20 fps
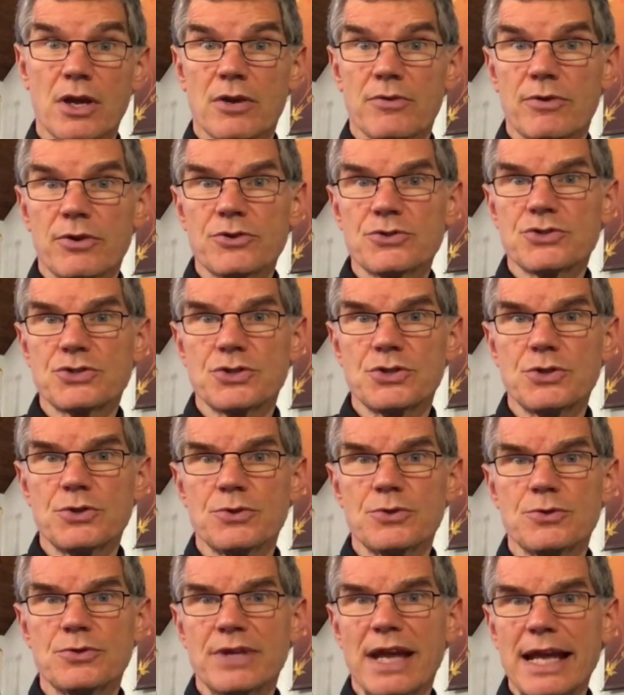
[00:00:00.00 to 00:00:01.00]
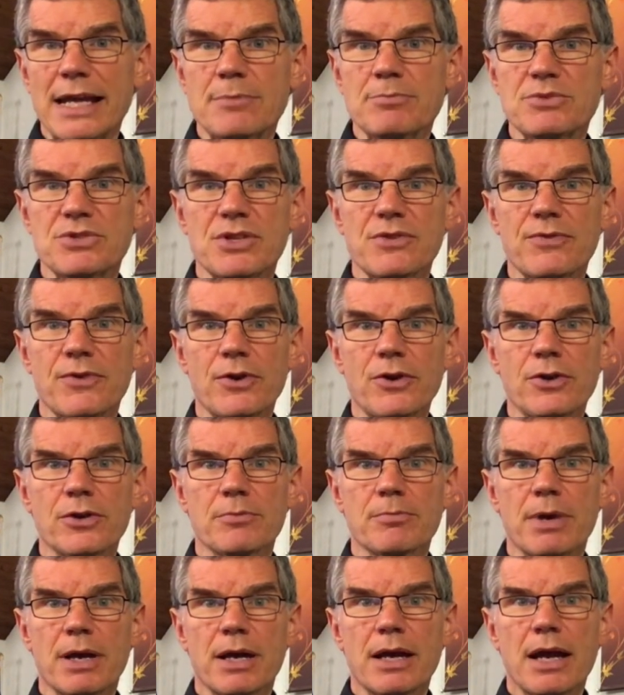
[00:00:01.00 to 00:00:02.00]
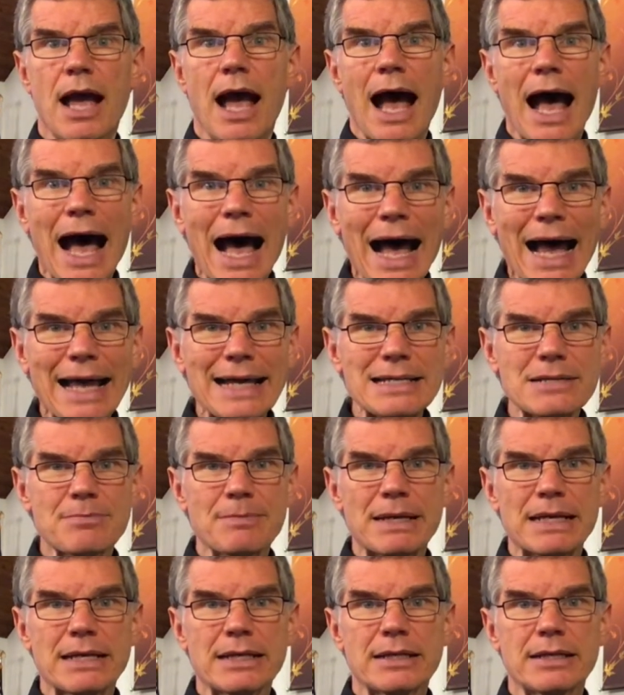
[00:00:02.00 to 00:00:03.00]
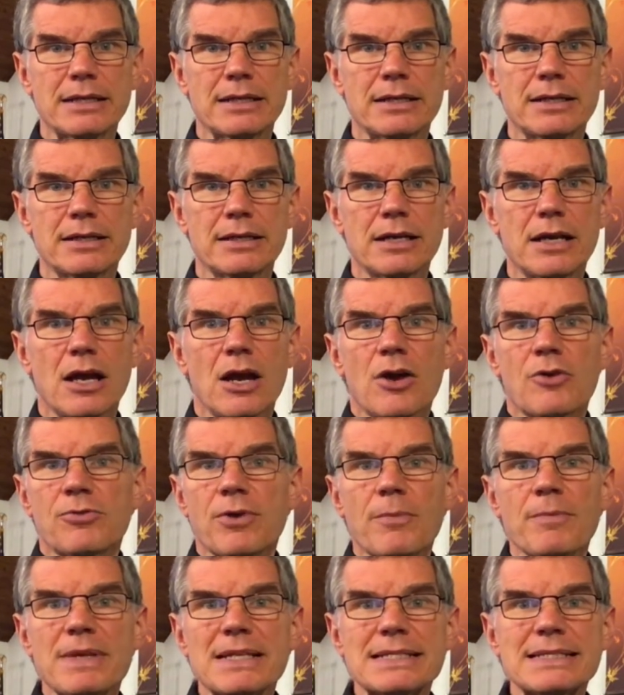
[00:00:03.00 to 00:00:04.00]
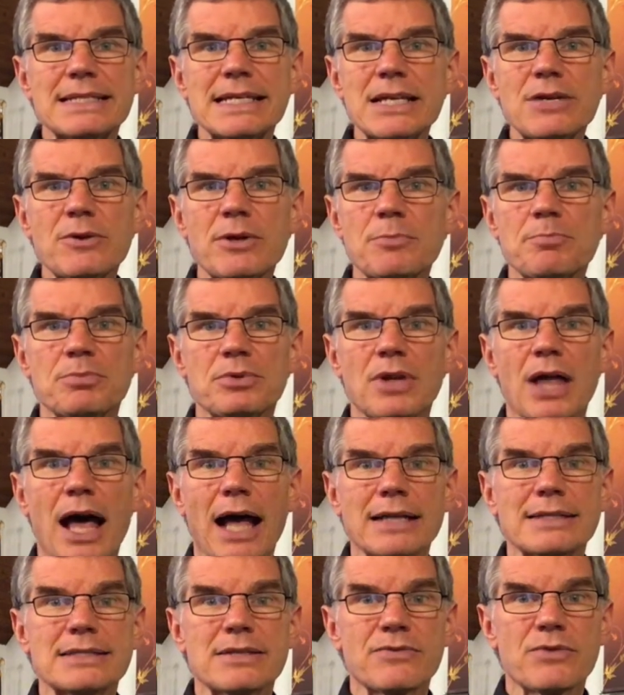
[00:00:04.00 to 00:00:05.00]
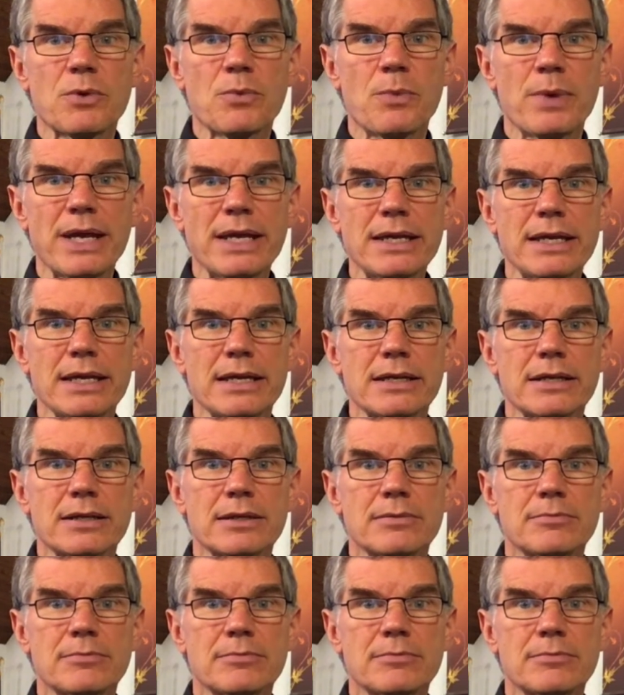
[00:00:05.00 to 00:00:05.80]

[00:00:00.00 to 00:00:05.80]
Verse 2 names the verb, hide me from the secret plots of the wicked.